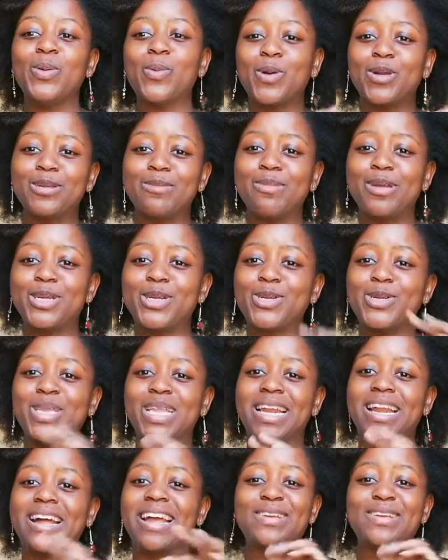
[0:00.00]
make sure that our
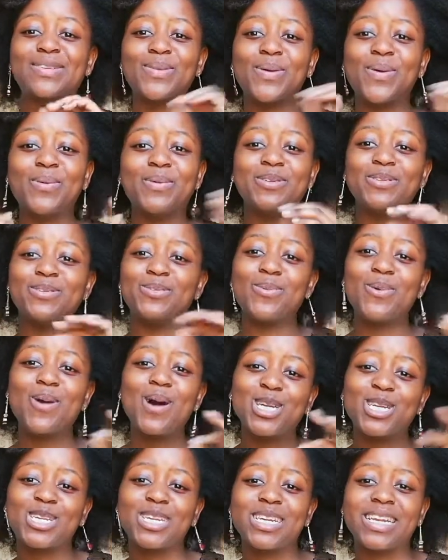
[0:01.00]
hair is always washed
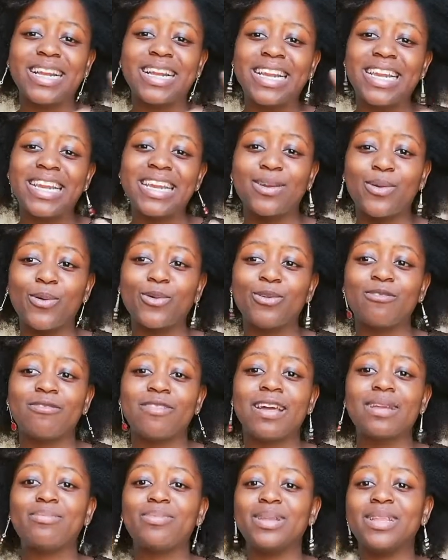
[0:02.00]
and clean and all of that,
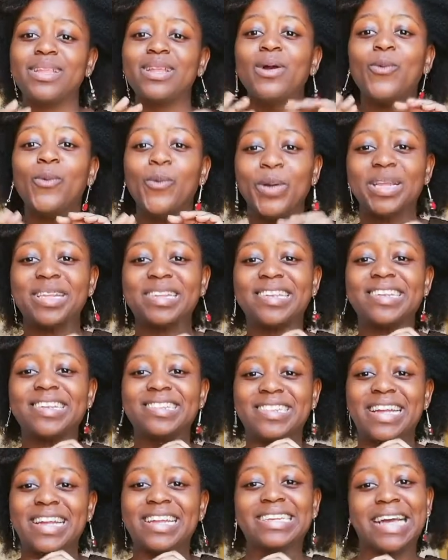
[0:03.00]
but winter is that
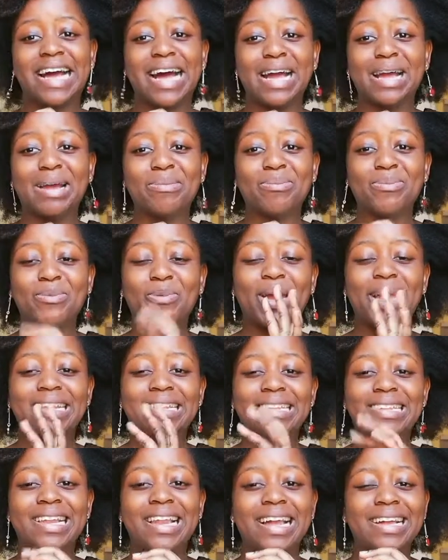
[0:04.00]
time where it's
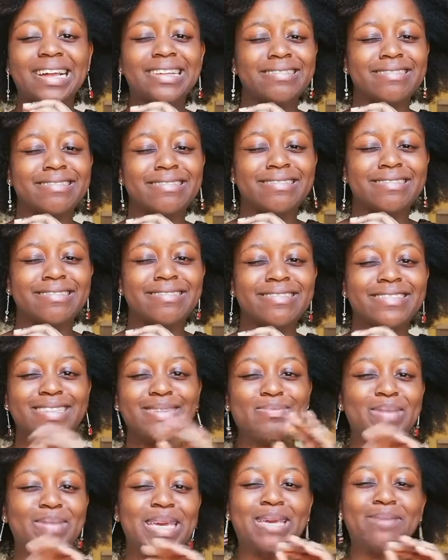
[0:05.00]
like, we
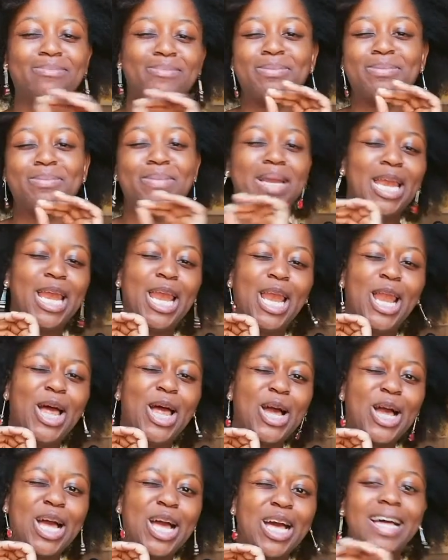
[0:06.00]
keep it a bit
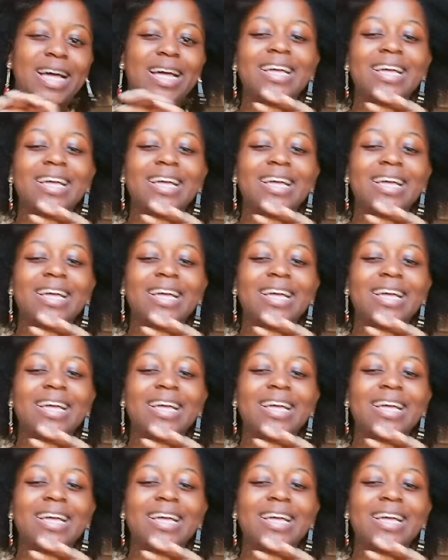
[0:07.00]
longer.